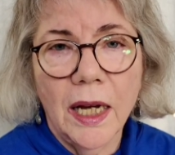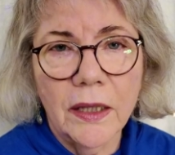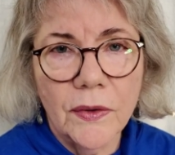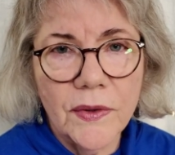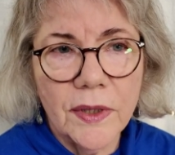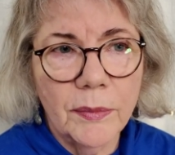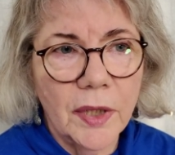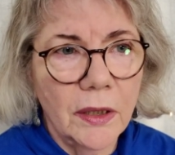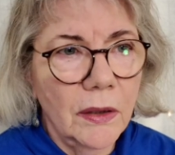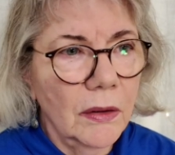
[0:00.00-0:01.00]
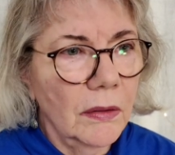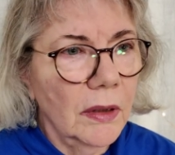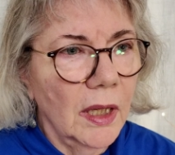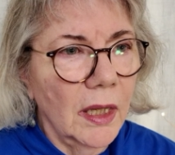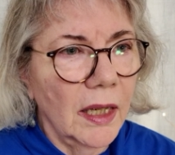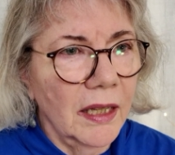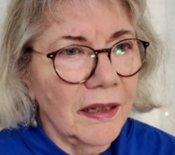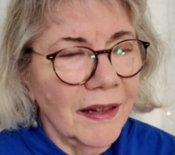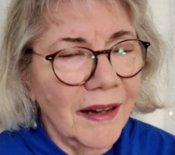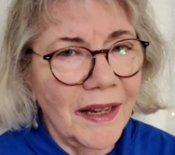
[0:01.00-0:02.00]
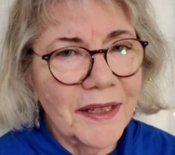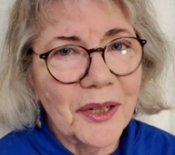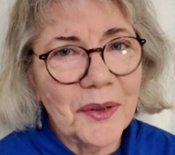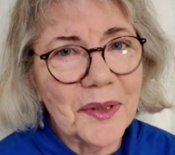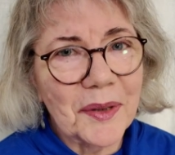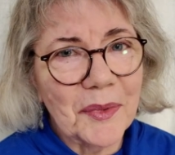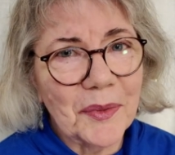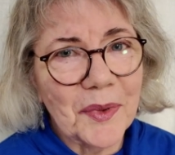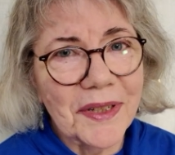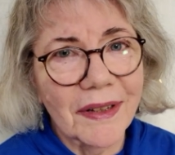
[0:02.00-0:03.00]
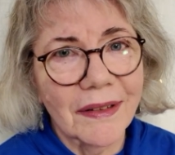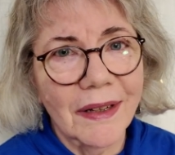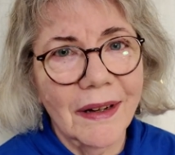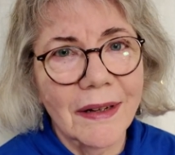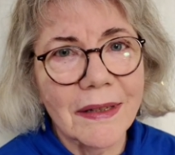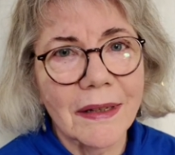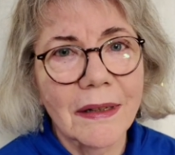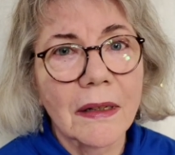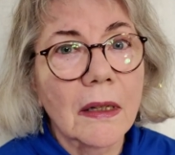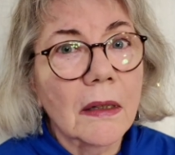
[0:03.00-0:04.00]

I learned something new, and I told someone recently, I said,